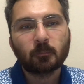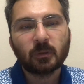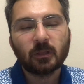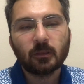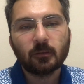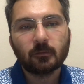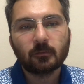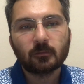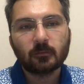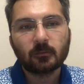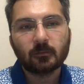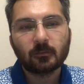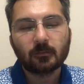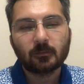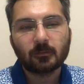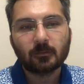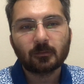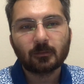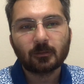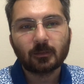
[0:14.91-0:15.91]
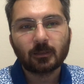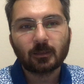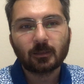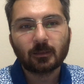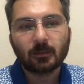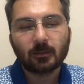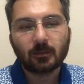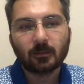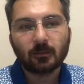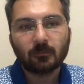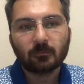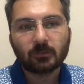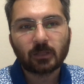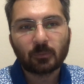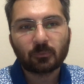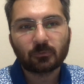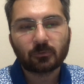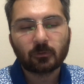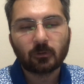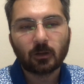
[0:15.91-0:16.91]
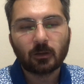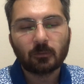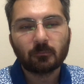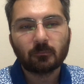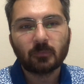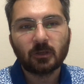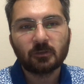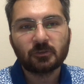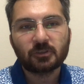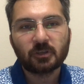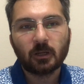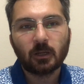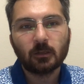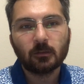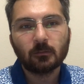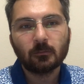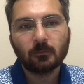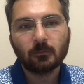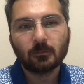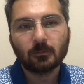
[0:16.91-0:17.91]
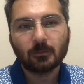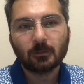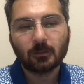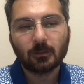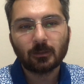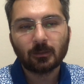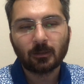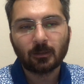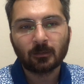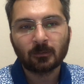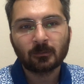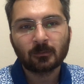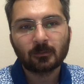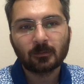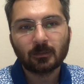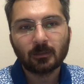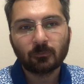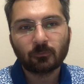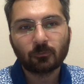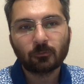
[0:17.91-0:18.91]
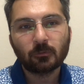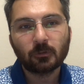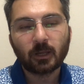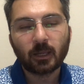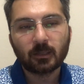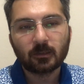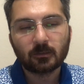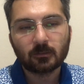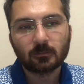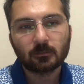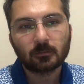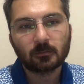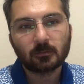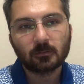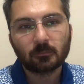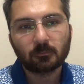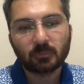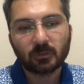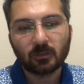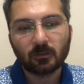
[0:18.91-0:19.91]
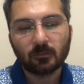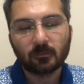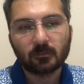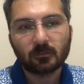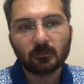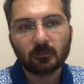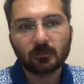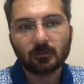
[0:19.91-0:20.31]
please subscribe my channel, and if you like, please